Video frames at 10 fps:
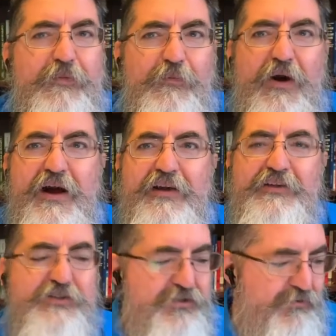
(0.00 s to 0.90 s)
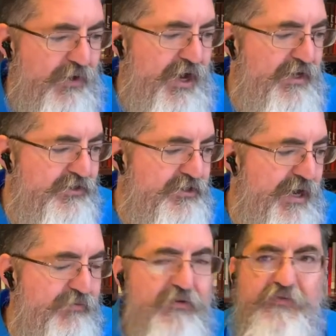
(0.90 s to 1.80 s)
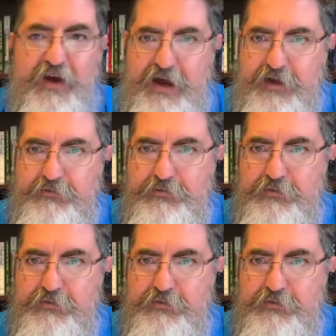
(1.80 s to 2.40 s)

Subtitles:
Why is chapter 5,